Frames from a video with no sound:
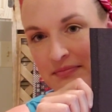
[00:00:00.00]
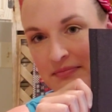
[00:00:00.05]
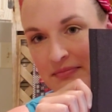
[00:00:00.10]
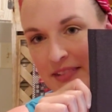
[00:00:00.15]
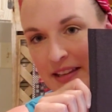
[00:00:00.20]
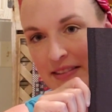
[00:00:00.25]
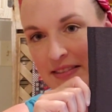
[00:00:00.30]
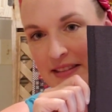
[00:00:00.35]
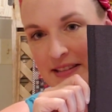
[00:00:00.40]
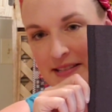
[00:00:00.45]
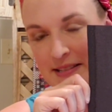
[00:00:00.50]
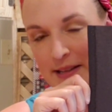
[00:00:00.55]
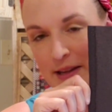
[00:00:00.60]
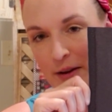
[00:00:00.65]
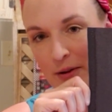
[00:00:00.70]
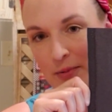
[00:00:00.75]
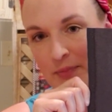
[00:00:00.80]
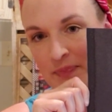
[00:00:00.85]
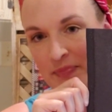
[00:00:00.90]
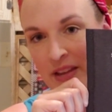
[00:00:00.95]
let these
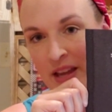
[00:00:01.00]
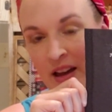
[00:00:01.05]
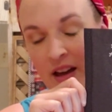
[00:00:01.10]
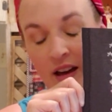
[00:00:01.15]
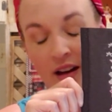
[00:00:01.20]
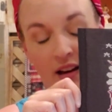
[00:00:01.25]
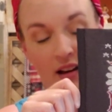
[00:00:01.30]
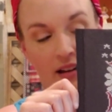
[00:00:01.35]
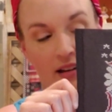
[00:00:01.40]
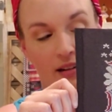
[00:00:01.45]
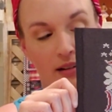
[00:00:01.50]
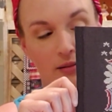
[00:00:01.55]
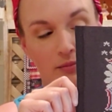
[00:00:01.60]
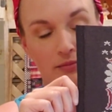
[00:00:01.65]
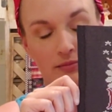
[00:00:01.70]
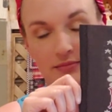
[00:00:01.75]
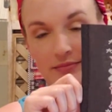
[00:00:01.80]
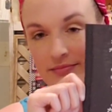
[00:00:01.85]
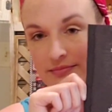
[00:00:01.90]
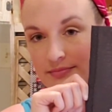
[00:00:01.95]
go.
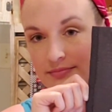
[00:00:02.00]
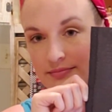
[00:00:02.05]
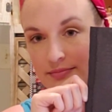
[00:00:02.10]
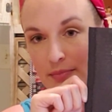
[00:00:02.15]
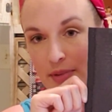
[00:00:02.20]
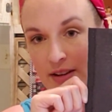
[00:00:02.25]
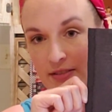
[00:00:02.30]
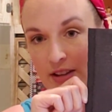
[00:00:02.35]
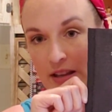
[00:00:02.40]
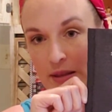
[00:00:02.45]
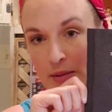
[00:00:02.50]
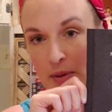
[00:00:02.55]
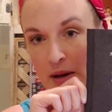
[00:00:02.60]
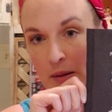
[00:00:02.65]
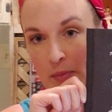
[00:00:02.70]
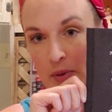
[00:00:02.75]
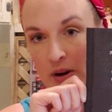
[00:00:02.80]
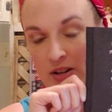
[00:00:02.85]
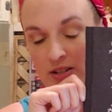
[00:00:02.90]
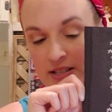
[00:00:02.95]
But I've got the
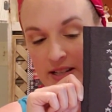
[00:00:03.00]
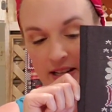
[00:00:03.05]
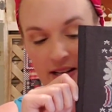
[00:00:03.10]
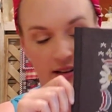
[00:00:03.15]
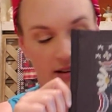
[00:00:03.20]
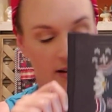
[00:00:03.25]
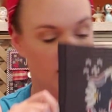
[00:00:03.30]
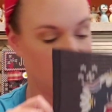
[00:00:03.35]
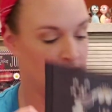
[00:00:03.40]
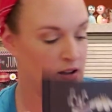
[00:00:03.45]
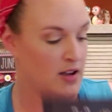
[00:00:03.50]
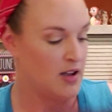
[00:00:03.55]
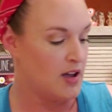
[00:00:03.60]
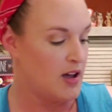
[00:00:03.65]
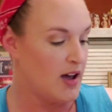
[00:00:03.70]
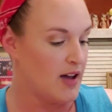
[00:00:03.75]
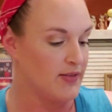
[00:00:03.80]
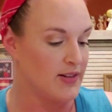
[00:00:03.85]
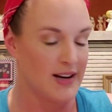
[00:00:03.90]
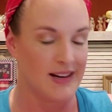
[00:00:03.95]
bottom part done.
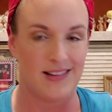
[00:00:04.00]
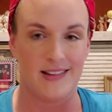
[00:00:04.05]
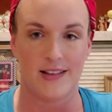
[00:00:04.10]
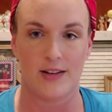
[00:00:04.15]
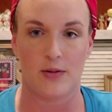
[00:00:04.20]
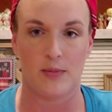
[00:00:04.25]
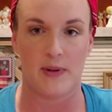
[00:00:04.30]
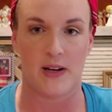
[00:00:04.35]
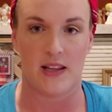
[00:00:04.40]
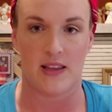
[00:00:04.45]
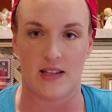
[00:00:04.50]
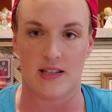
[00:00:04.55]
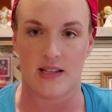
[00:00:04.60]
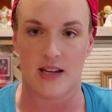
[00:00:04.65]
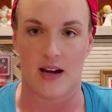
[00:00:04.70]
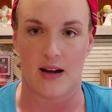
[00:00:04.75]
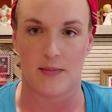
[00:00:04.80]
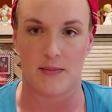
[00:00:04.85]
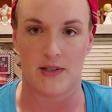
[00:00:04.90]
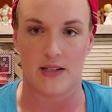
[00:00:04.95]
I've got a little bit
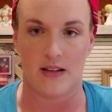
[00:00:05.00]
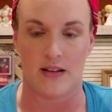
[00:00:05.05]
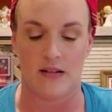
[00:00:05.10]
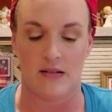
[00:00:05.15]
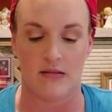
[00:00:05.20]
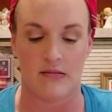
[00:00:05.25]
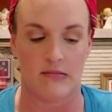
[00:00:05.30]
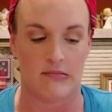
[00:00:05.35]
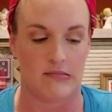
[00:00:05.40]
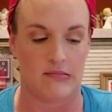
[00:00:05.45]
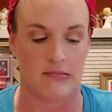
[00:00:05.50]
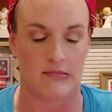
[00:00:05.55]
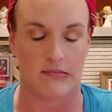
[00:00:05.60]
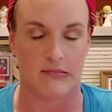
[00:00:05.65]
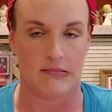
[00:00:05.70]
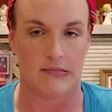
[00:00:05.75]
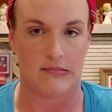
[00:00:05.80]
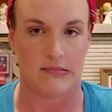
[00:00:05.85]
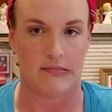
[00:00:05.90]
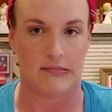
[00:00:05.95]
top done.
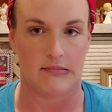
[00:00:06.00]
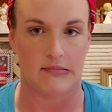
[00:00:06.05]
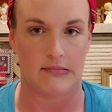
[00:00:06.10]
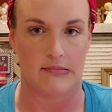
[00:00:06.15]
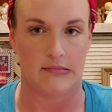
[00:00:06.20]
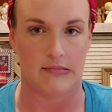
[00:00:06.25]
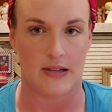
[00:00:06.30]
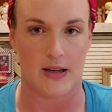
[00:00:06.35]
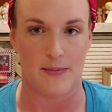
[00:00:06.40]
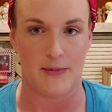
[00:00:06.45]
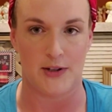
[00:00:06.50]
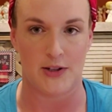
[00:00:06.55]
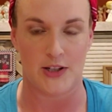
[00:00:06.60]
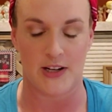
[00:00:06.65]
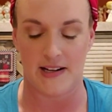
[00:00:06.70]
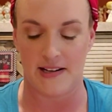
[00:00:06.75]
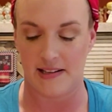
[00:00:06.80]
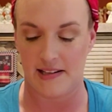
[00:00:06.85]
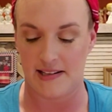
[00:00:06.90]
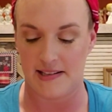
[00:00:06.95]
I'm gonna
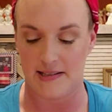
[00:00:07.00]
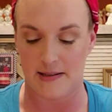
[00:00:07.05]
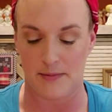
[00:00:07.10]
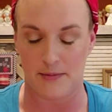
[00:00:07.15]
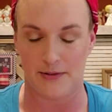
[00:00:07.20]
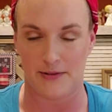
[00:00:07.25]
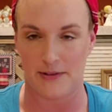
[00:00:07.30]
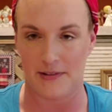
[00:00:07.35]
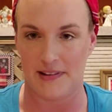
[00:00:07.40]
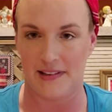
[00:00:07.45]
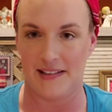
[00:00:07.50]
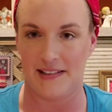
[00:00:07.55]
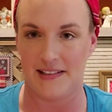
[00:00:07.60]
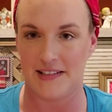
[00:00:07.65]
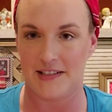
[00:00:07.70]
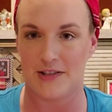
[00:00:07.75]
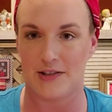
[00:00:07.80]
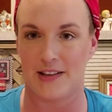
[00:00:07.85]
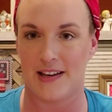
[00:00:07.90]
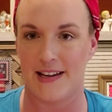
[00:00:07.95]
try to get it done before the end
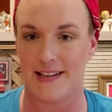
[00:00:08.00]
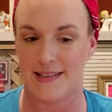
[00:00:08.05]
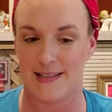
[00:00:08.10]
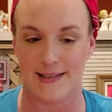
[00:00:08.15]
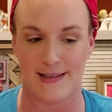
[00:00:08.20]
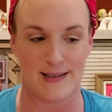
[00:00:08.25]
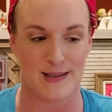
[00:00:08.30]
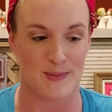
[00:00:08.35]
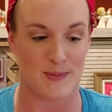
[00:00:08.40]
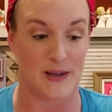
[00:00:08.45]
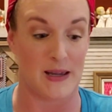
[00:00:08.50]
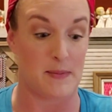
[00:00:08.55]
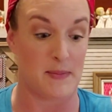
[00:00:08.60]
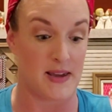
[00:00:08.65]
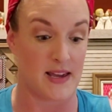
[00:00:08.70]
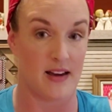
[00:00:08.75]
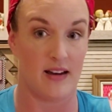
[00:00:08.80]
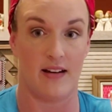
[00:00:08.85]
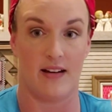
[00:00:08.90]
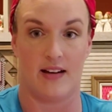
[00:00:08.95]
of July to display,
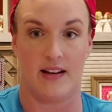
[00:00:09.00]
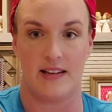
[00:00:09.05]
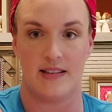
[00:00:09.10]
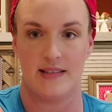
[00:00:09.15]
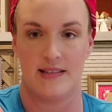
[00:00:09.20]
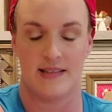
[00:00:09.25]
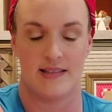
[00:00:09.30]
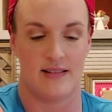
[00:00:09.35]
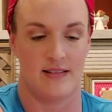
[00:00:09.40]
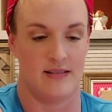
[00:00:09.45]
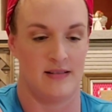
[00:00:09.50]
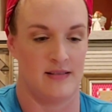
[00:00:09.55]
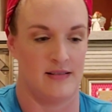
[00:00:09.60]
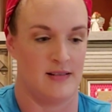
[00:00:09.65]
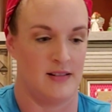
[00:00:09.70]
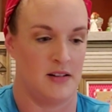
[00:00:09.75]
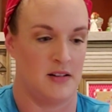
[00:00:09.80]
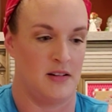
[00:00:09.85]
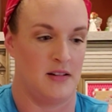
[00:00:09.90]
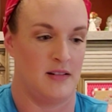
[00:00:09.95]
because
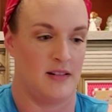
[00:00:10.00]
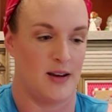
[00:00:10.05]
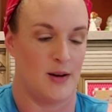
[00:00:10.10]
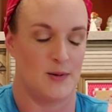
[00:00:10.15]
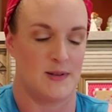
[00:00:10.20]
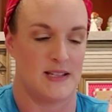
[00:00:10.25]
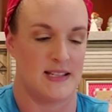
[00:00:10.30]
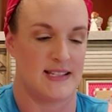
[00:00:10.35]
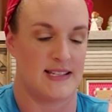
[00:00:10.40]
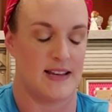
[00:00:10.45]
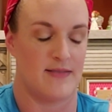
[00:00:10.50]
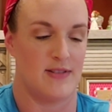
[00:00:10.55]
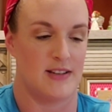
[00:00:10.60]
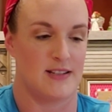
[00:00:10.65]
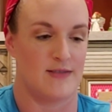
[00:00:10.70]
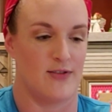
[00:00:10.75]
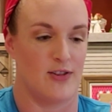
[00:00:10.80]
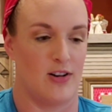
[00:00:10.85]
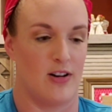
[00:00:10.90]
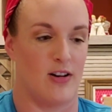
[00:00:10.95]
I was gonna save
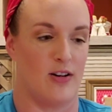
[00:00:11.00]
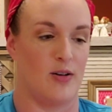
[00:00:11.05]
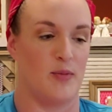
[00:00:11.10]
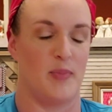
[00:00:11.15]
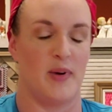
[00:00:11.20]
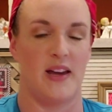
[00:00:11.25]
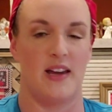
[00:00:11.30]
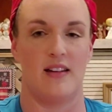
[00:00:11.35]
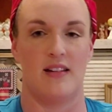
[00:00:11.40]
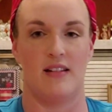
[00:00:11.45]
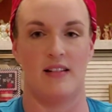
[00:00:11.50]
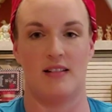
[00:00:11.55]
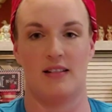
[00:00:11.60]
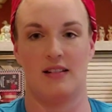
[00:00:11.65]
this for haul, but